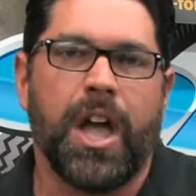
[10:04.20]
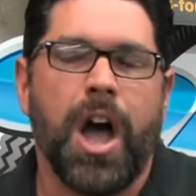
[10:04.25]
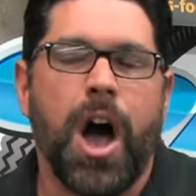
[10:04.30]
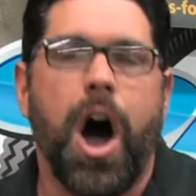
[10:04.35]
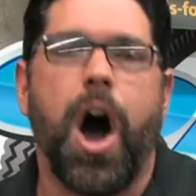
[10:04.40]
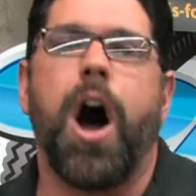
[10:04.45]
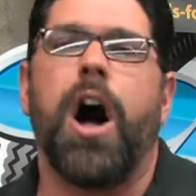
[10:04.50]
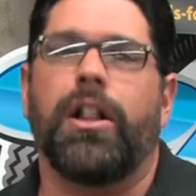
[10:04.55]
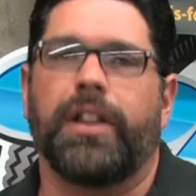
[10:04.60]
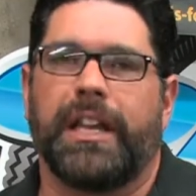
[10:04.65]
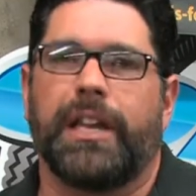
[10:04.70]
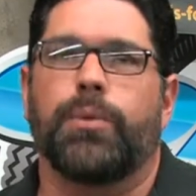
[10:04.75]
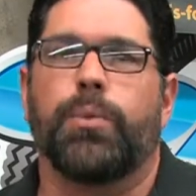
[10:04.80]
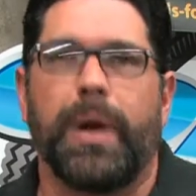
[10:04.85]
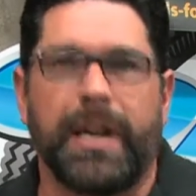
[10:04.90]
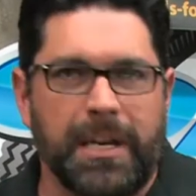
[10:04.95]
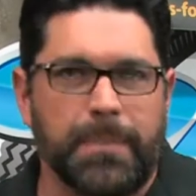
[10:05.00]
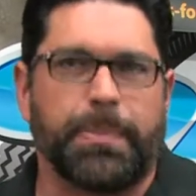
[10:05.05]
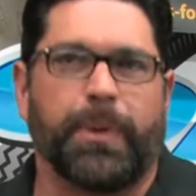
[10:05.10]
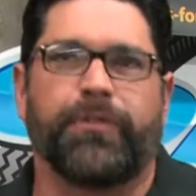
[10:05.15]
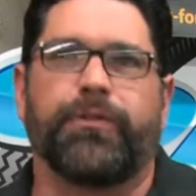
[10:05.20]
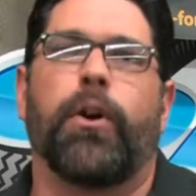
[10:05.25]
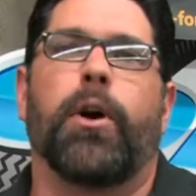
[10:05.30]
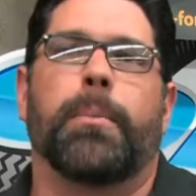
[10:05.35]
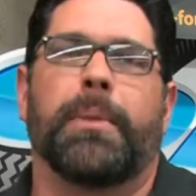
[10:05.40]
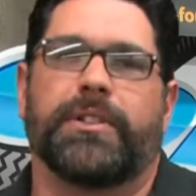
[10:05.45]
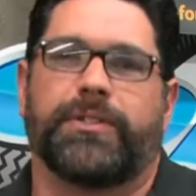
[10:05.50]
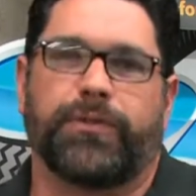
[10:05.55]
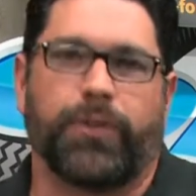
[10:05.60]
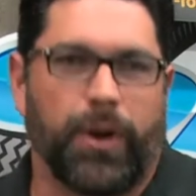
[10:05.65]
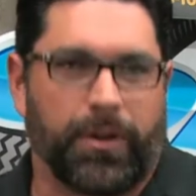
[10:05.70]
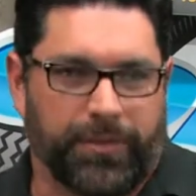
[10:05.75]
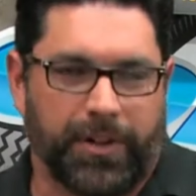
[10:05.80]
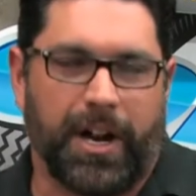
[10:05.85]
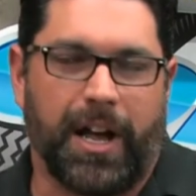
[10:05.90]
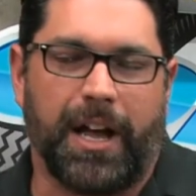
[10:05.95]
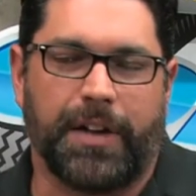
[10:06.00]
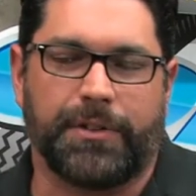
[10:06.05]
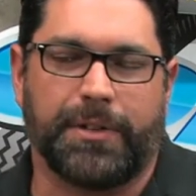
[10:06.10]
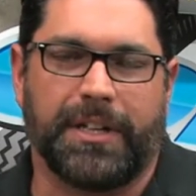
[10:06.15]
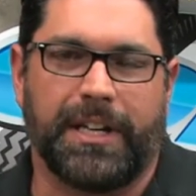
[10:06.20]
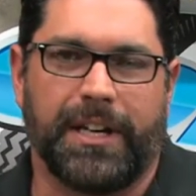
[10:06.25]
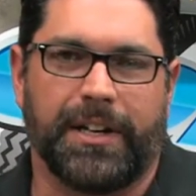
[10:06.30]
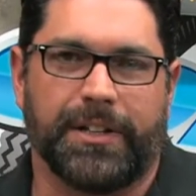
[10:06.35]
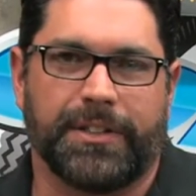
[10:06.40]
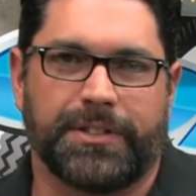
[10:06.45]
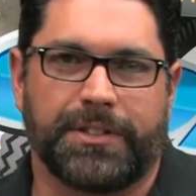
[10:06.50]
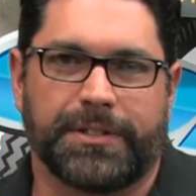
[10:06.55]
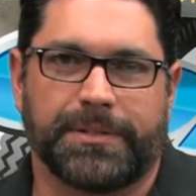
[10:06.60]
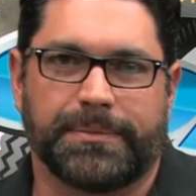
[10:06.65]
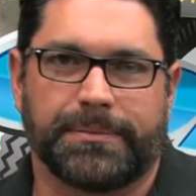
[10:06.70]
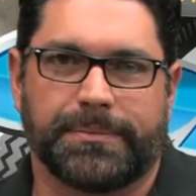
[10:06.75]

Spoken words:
Holley, winning performance for over 100 years.